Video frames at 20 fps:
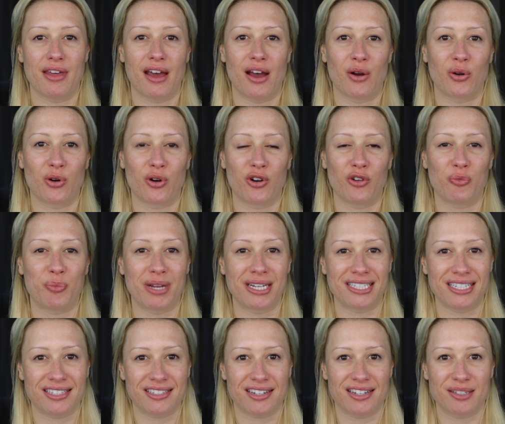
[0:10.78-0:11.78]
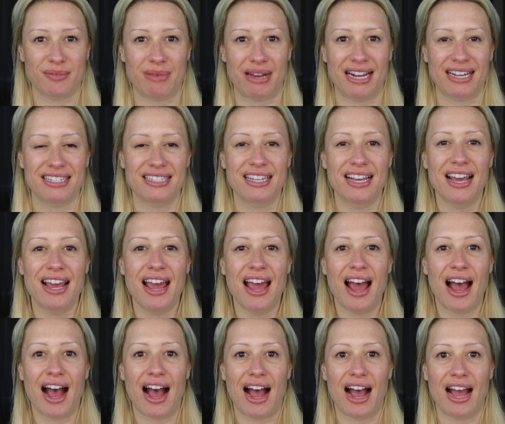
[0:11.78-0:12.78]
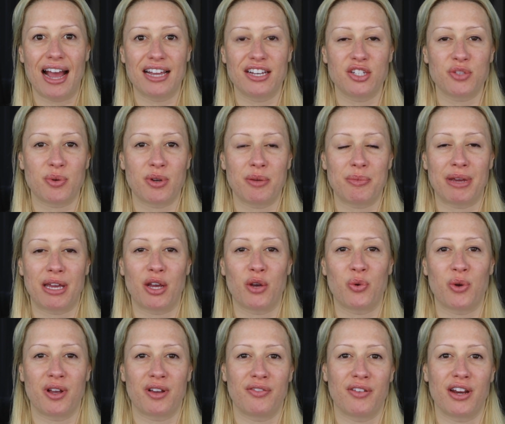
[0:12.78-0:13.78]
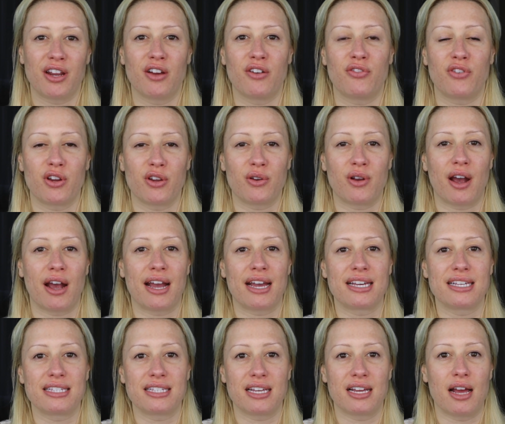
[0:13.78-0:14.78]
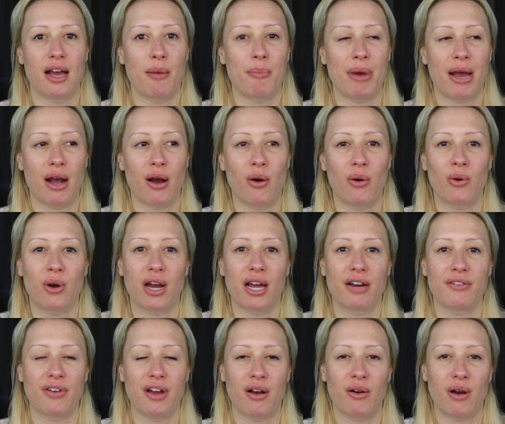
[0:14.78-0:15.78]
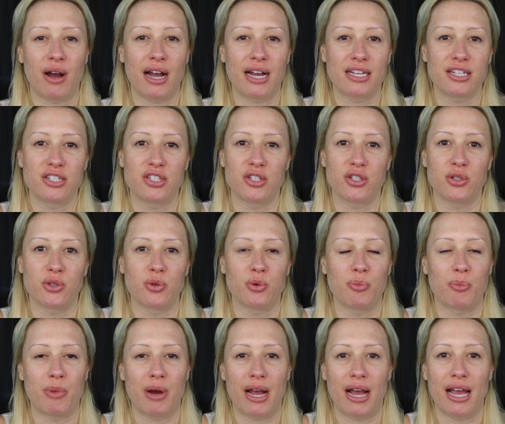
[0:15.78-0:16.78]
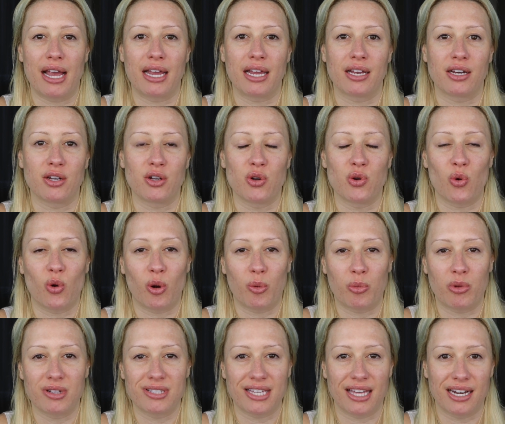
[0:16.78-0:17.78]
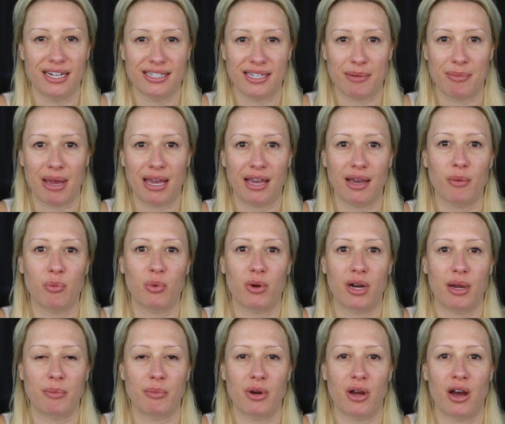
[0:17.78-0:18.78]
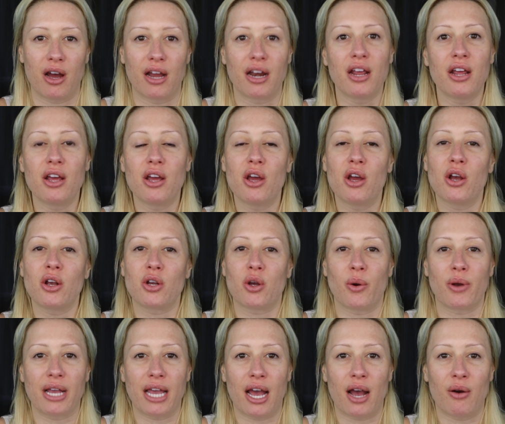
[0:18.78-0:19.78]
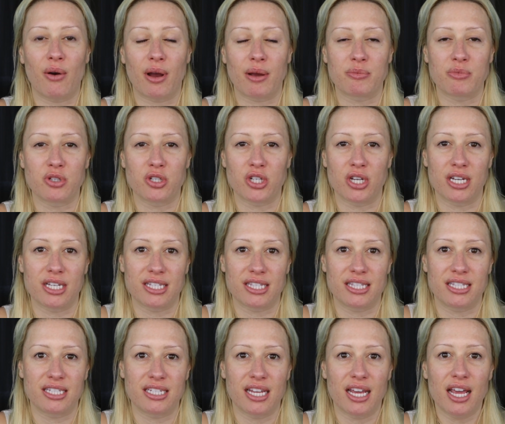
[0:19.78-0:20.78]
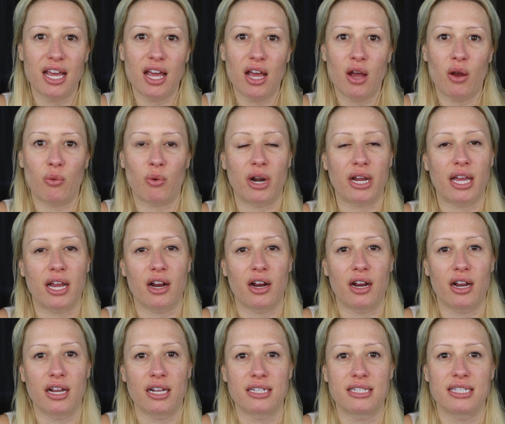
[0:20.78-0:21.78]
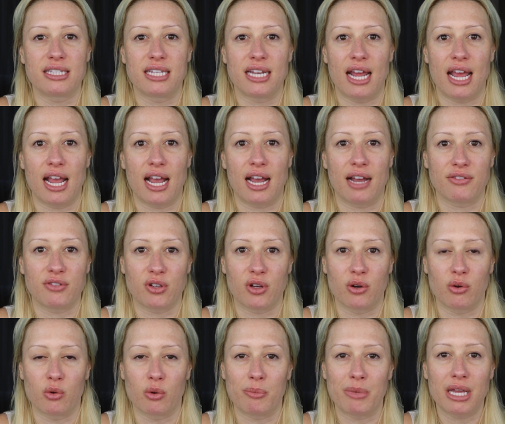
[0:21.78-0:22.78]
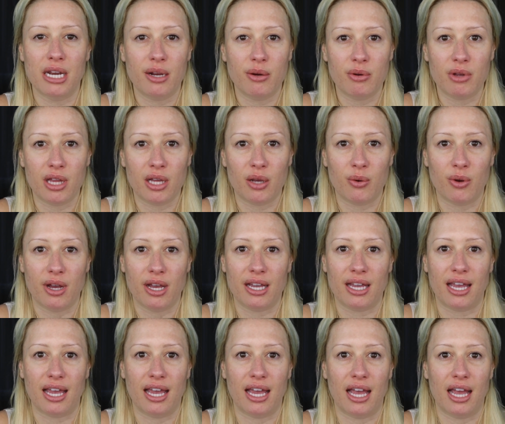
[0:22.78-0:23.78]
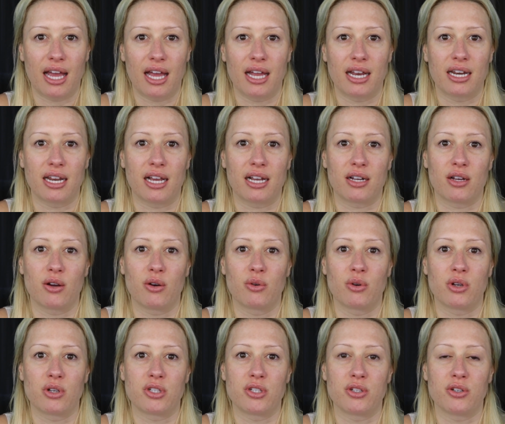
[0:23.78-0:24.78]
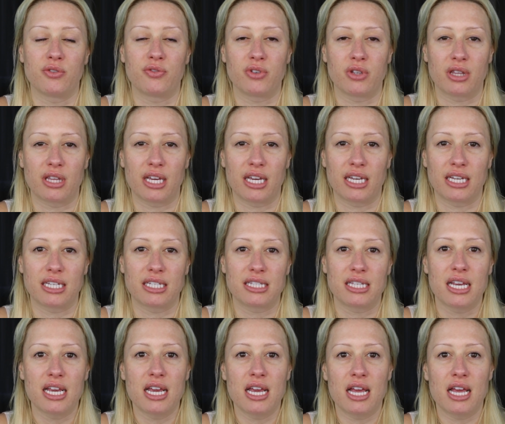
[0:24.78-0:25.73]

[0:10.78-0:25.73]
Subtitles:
the owner of Pink Dust Cosmetics. I just want to make a quick video for you guys about kind of how I do my normal day-to-day makeup when I'm not going out. I'm just running errands. Today I have to go to a meeting really quick and go do a few things.